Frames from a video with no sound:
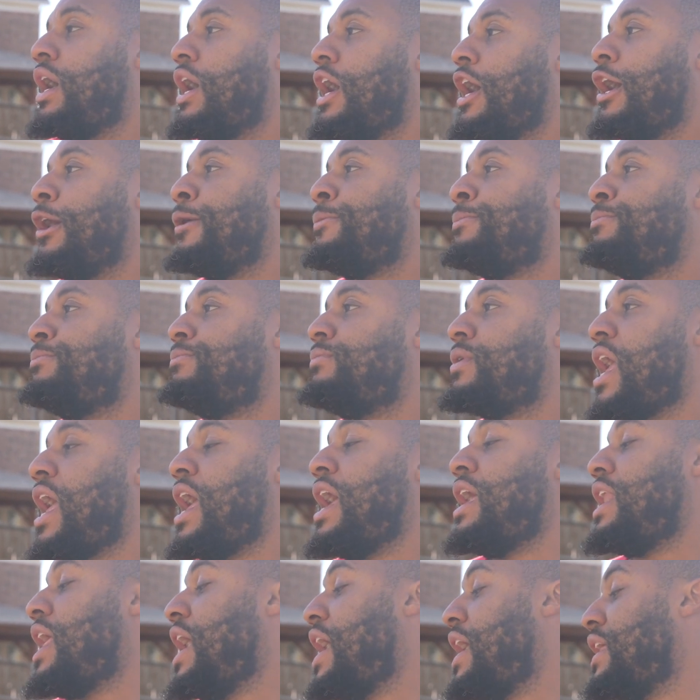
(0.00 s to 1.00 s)
Um,
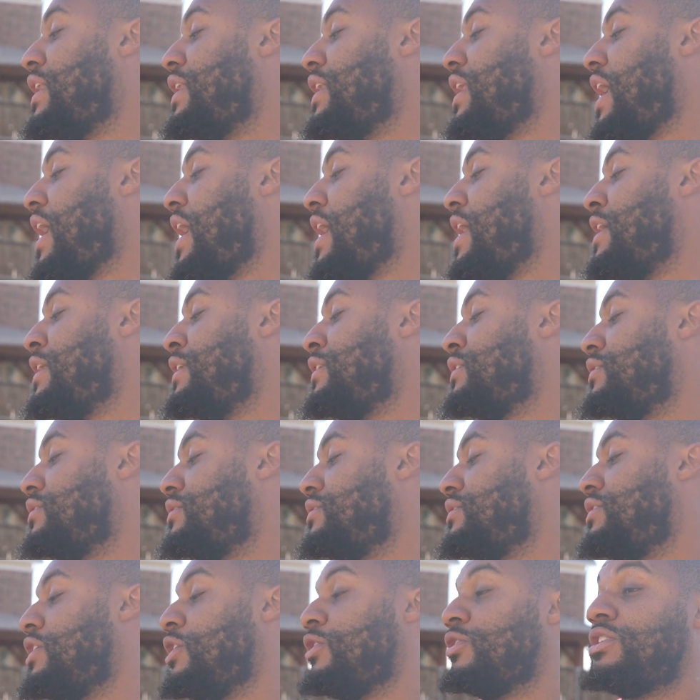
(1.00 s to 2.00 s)
and and and
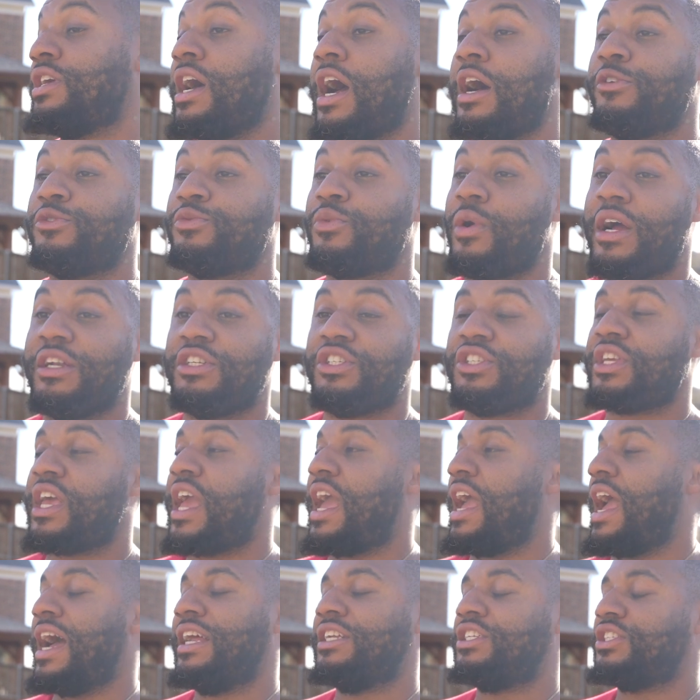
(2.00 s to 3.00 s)
there are times where I just
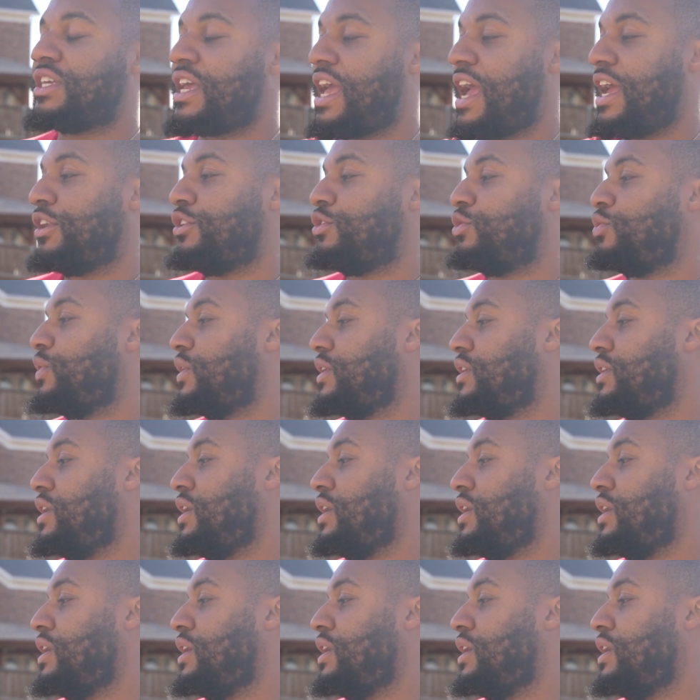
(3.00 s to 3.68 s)
can't I just can't do it.